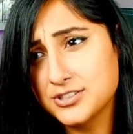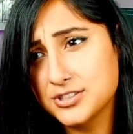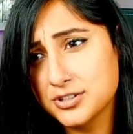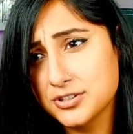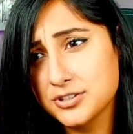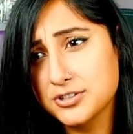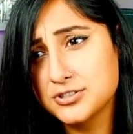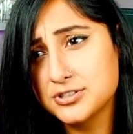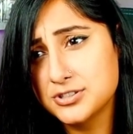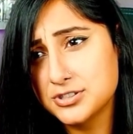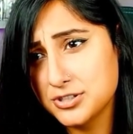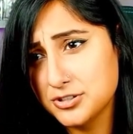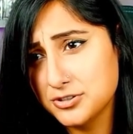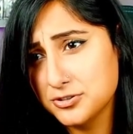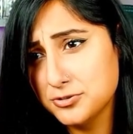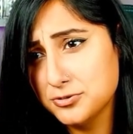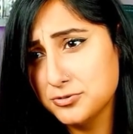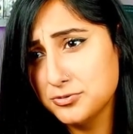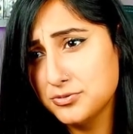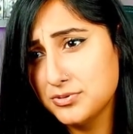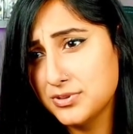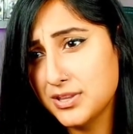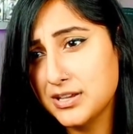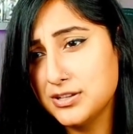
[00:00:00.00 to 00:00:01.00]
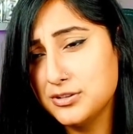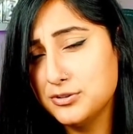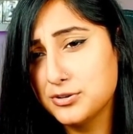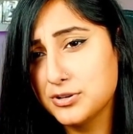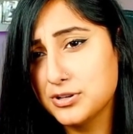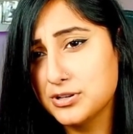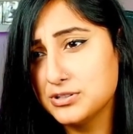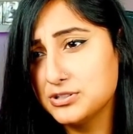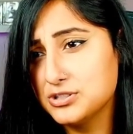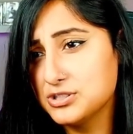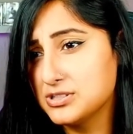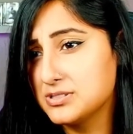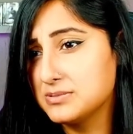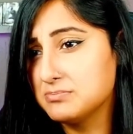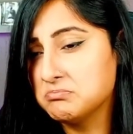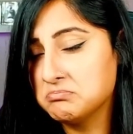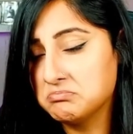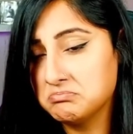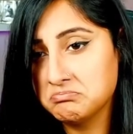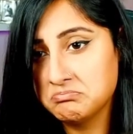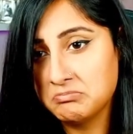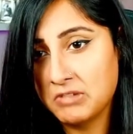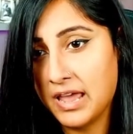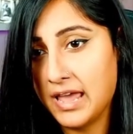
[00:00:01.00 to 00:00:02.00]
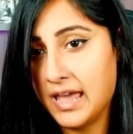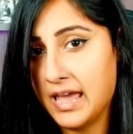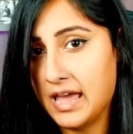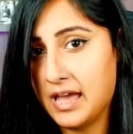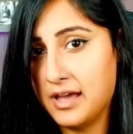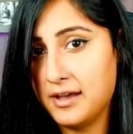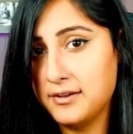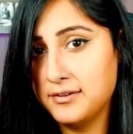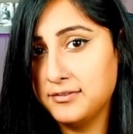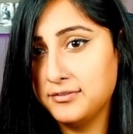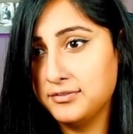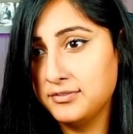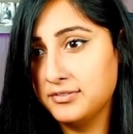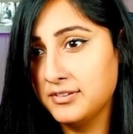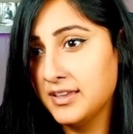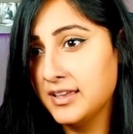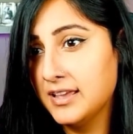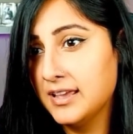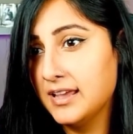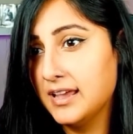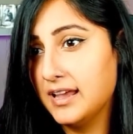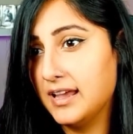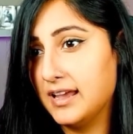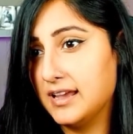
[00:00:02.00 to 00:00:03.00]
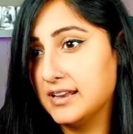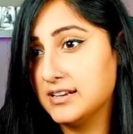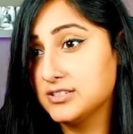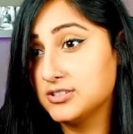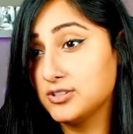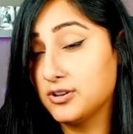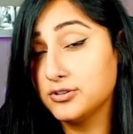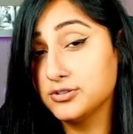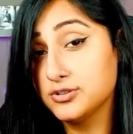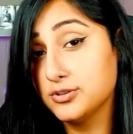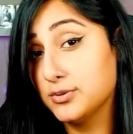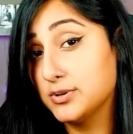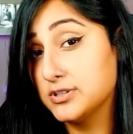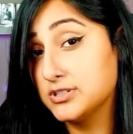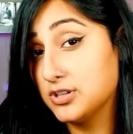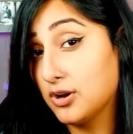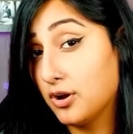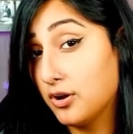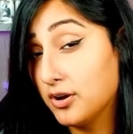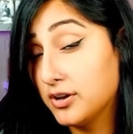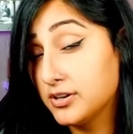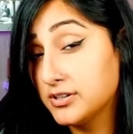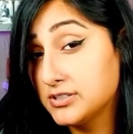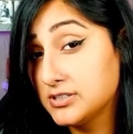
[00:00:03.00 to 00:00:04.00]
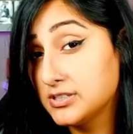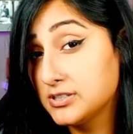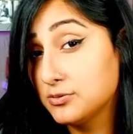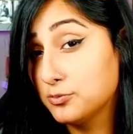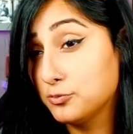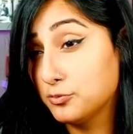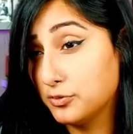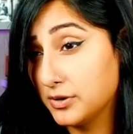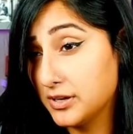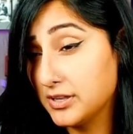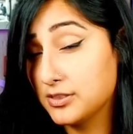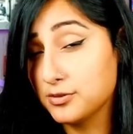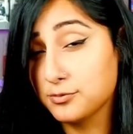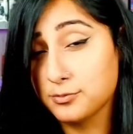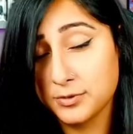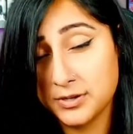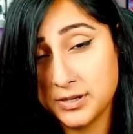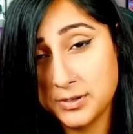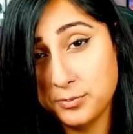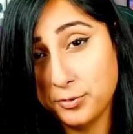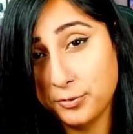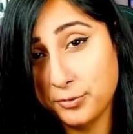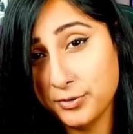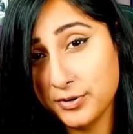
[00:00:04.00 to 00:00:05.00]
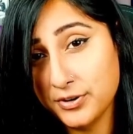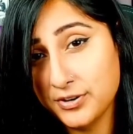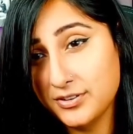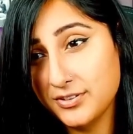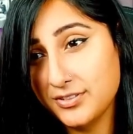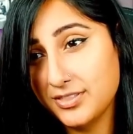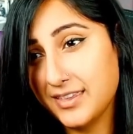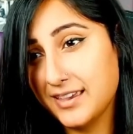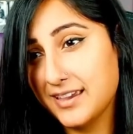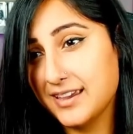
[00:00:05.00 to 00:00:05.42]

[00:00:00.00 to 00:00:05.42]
turn 2 that you can just have, and it's also a taunt with Reborn,